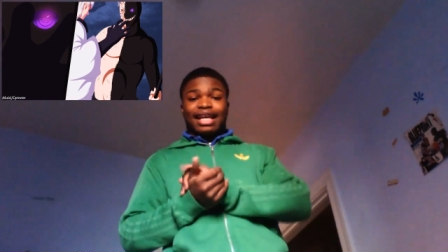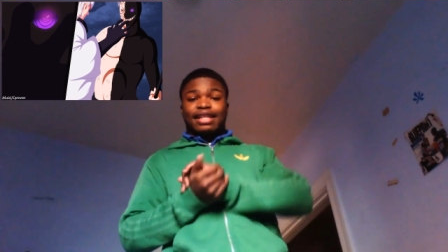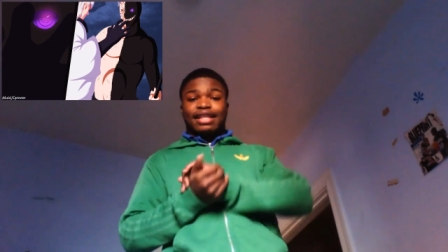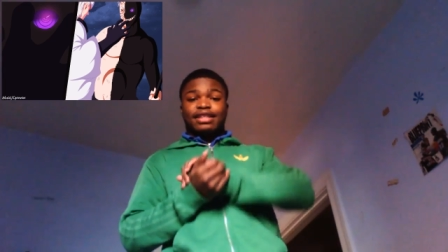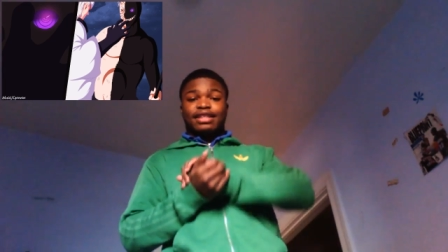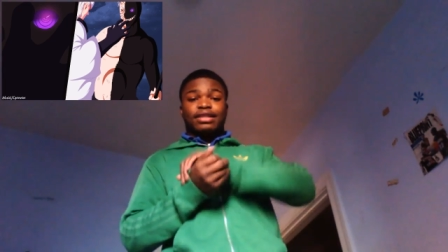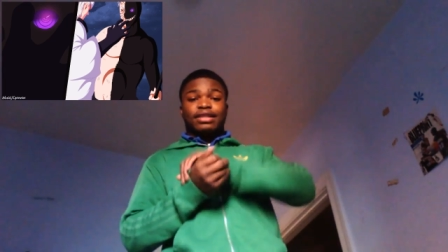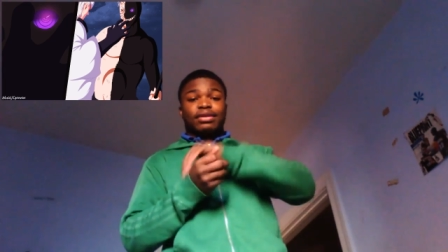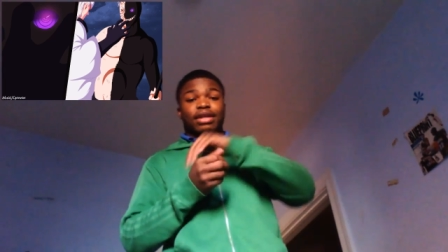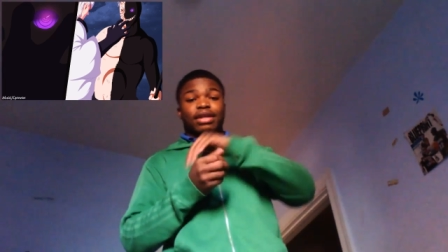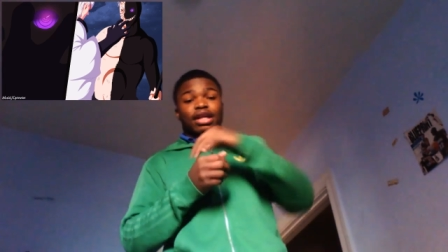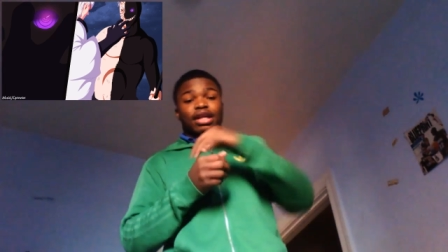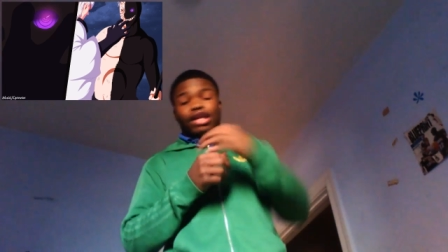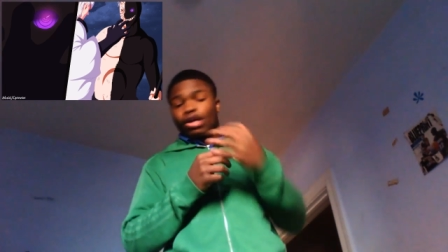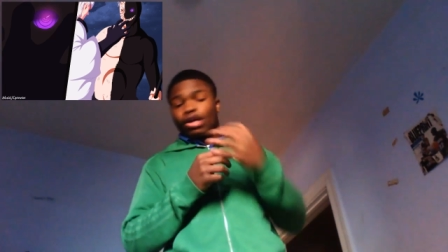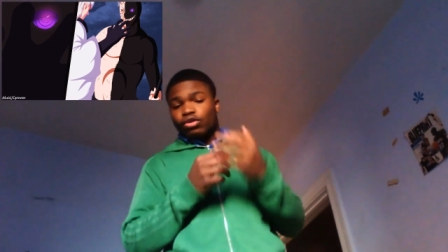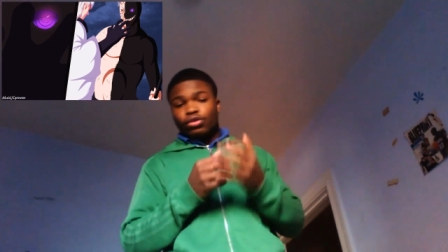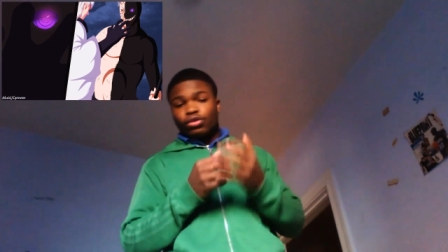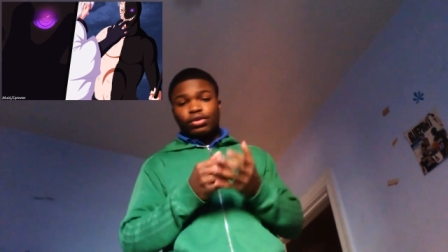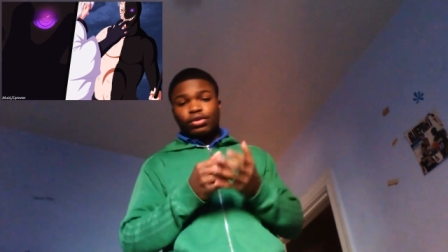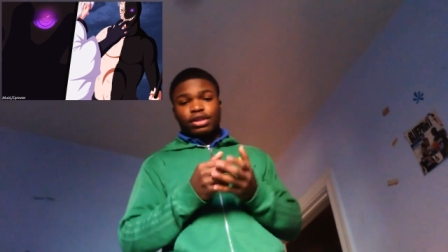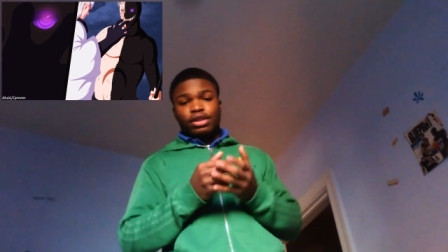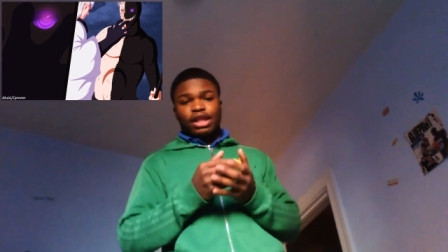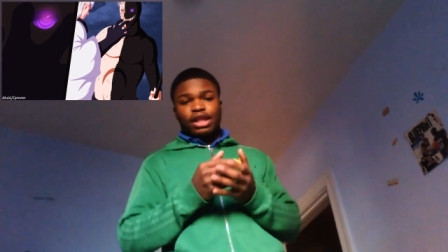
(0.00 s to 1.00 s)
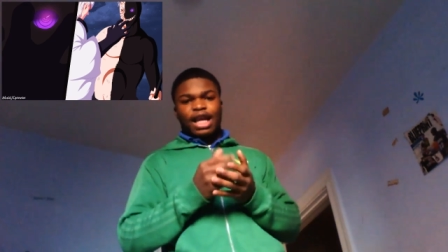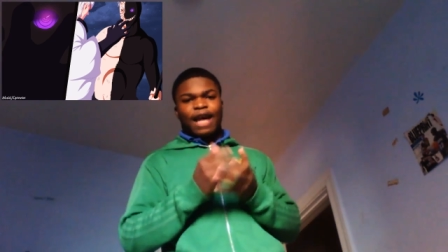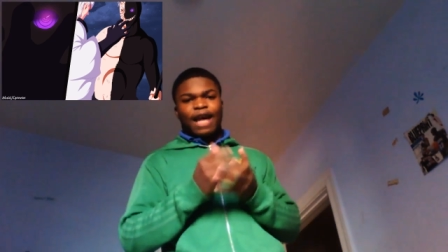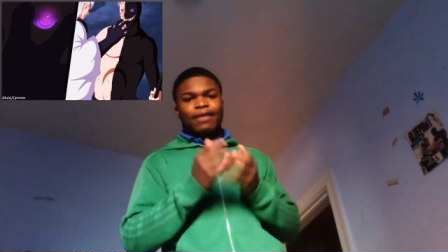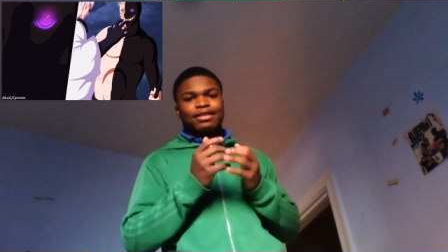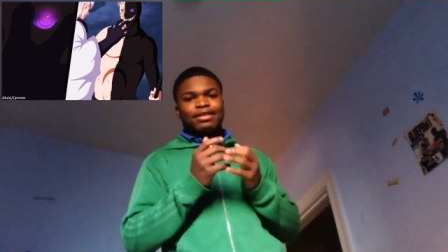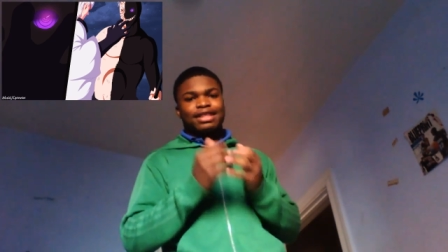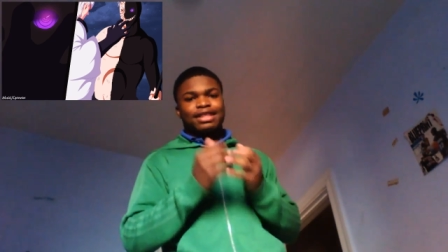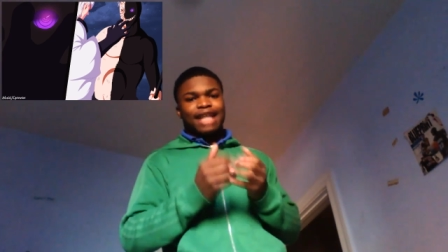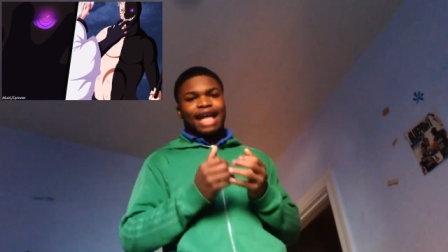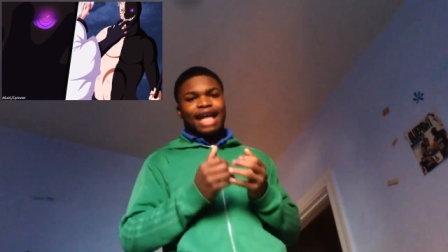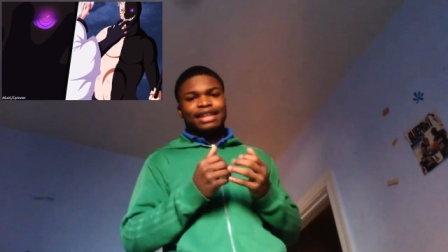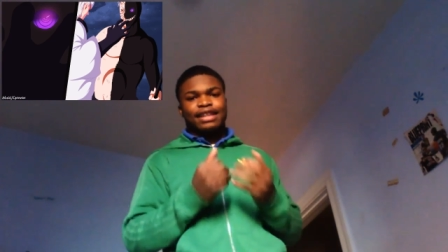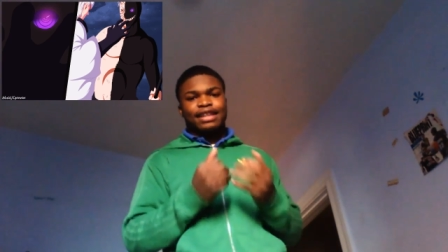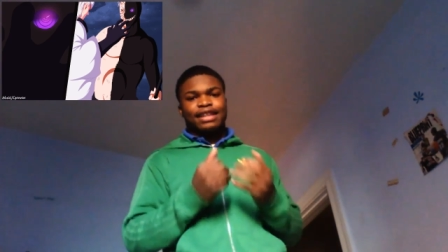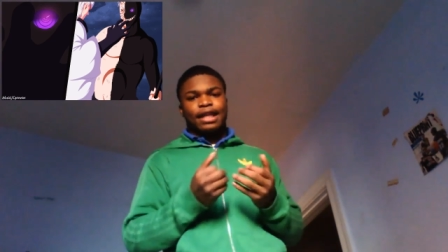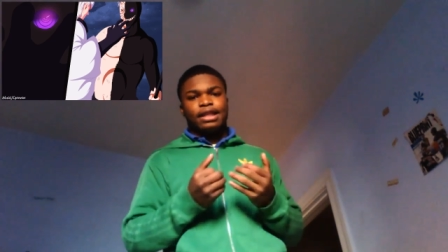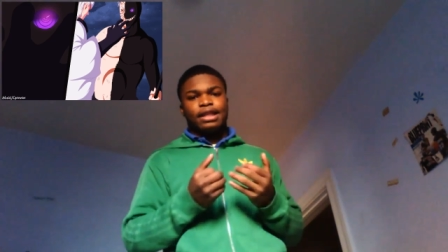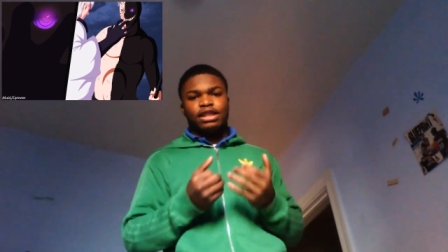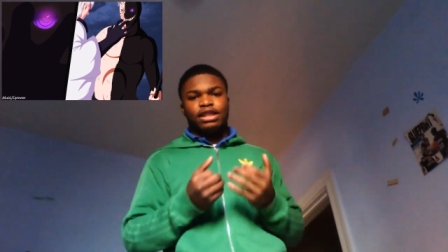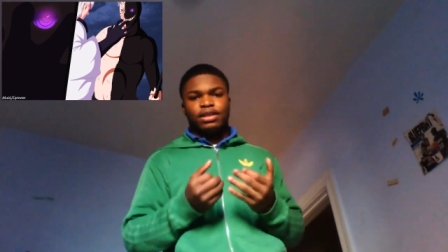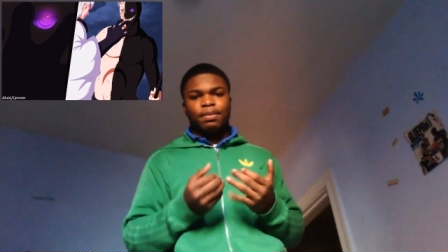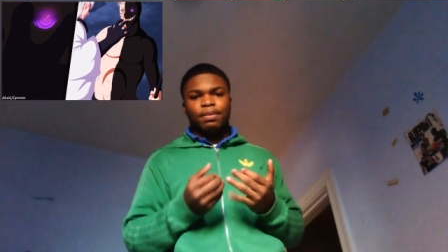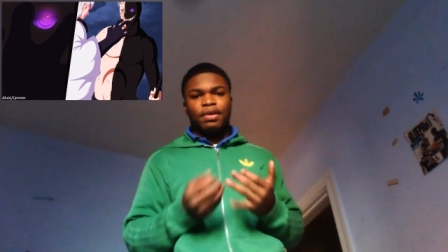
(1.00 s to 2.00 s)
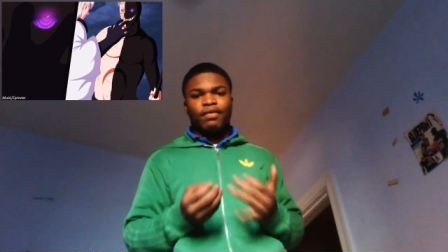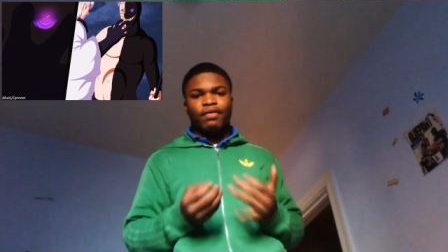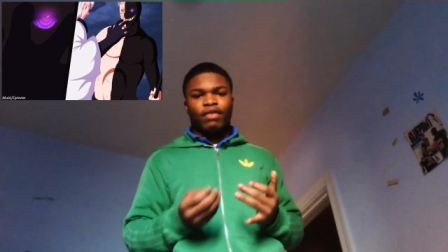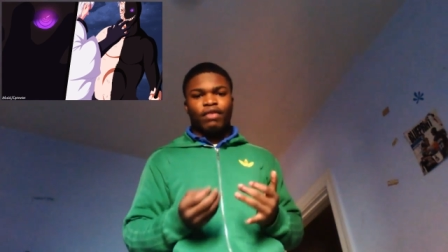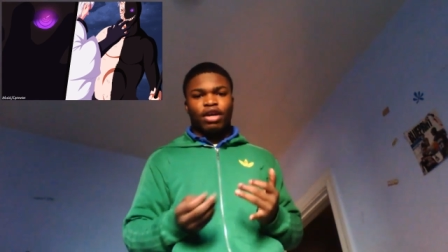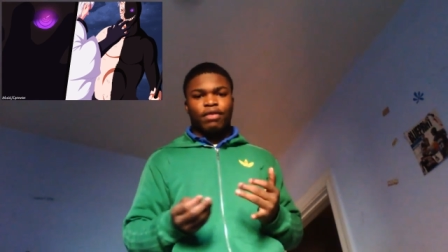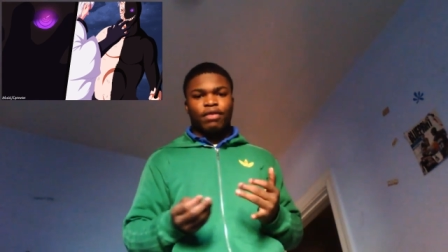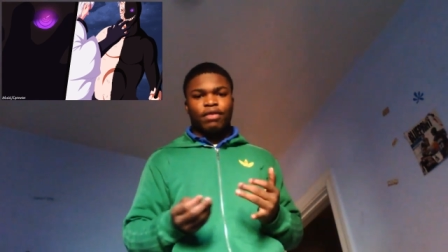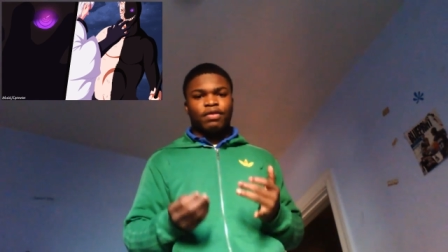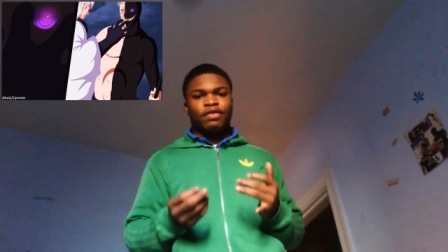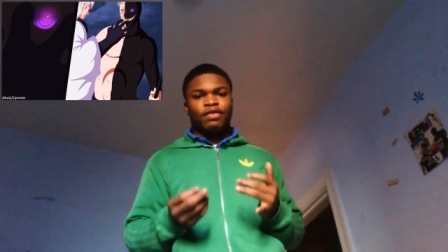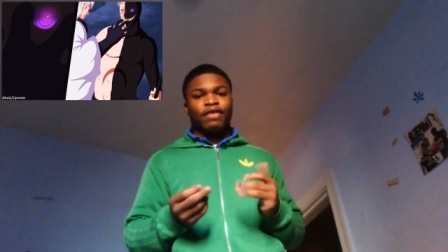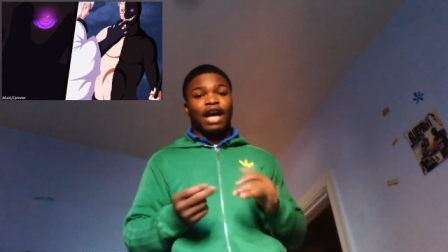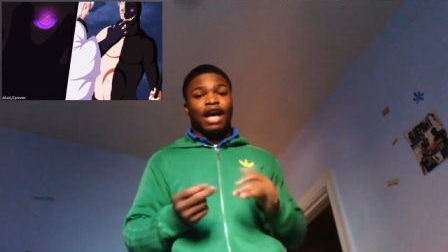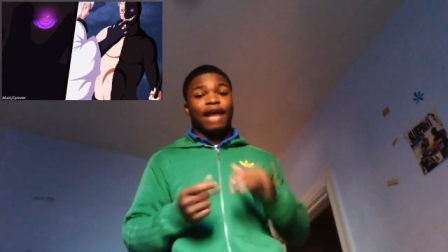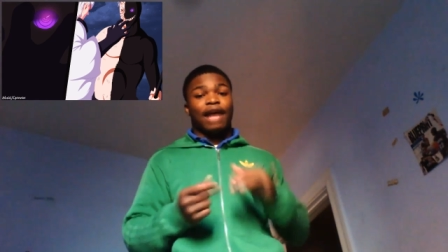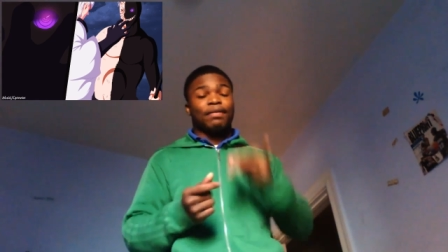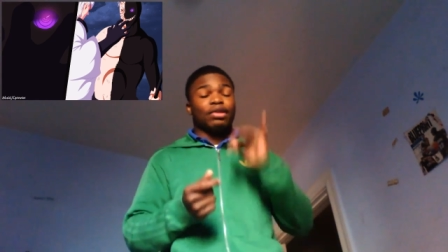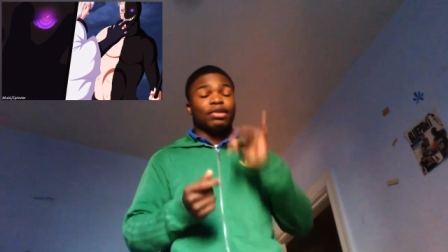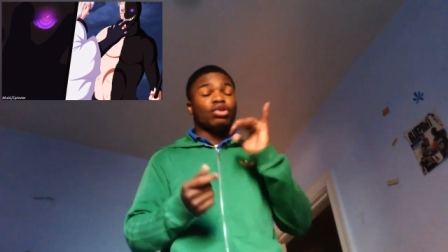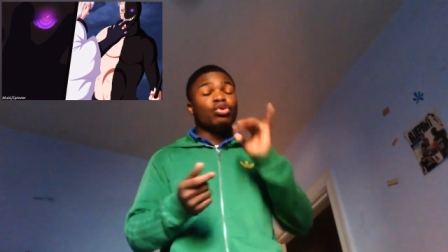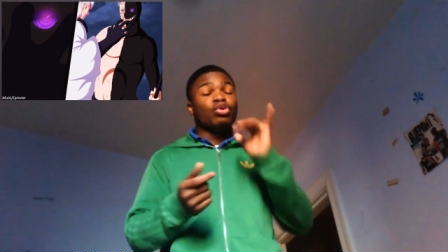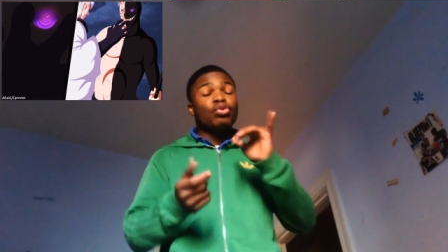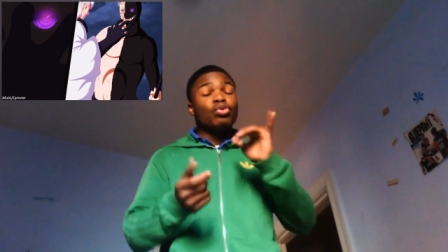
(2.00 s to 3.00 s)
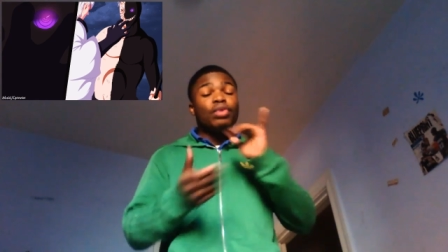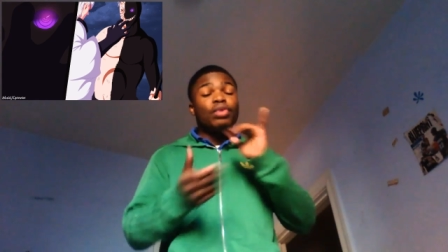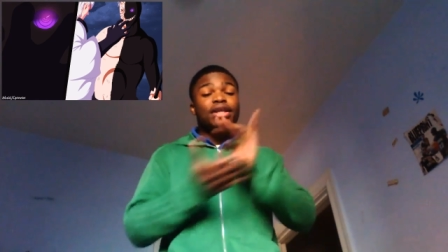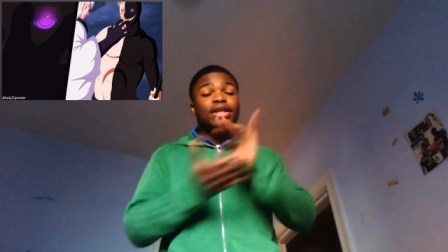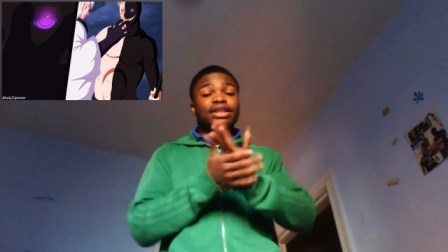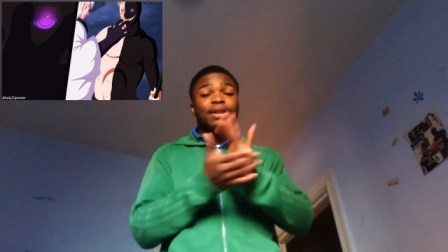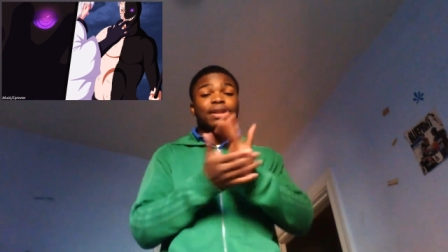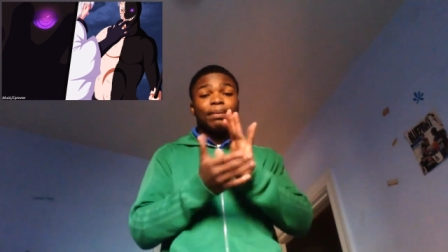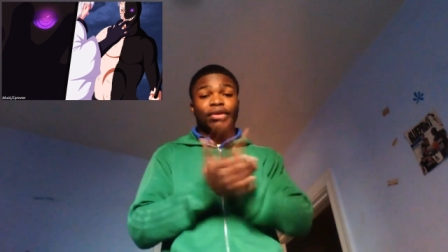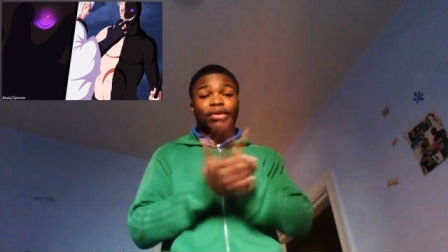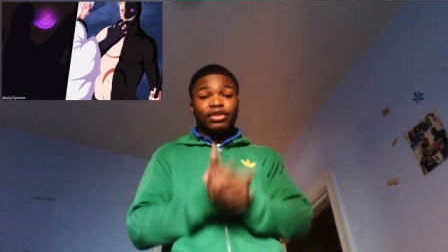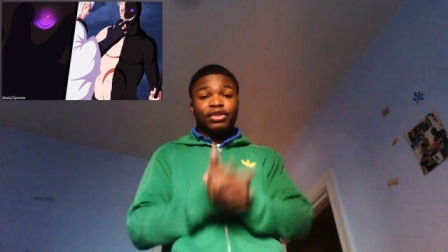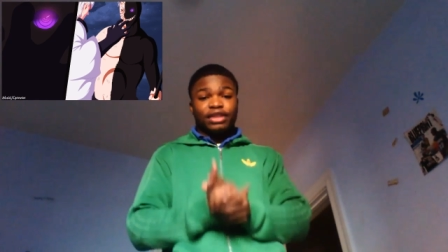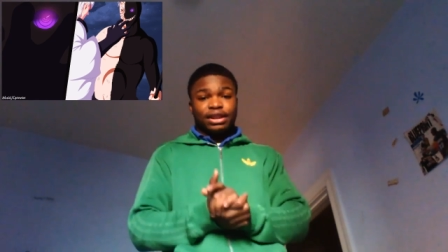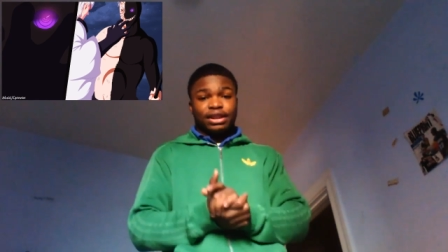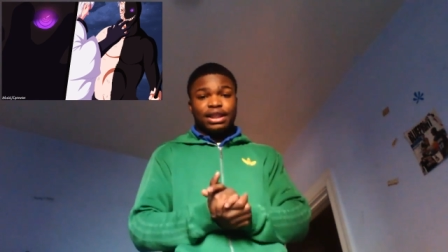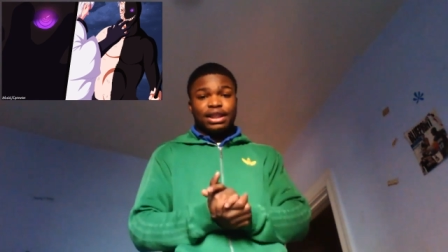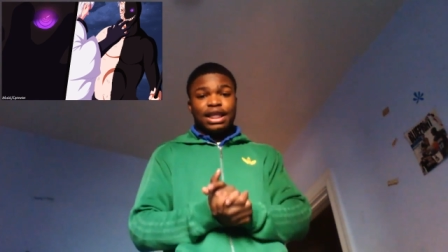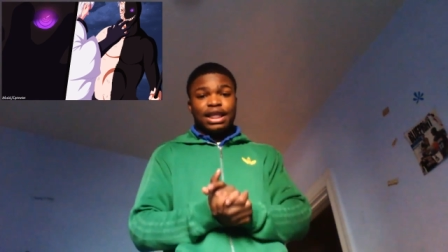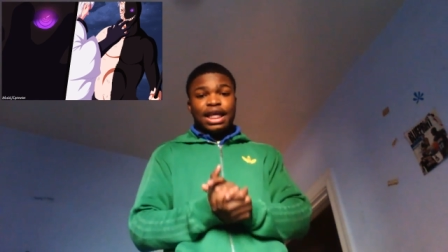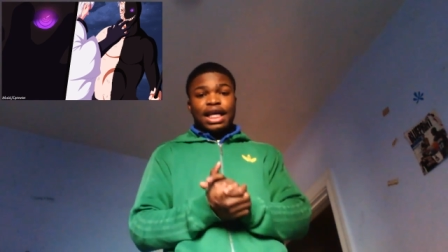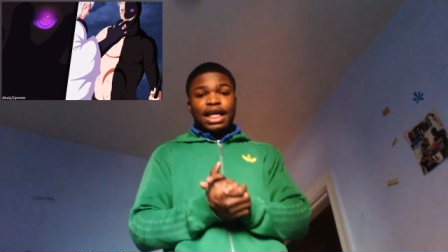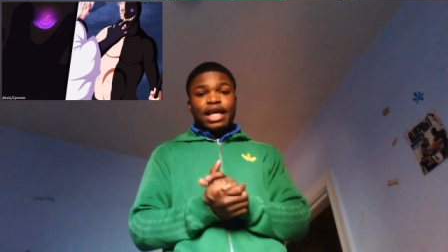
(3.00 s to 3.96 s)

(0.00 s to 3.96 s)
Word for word: because now that Naruto's alive, Sasuke needs to be fucking revived. And who is the person?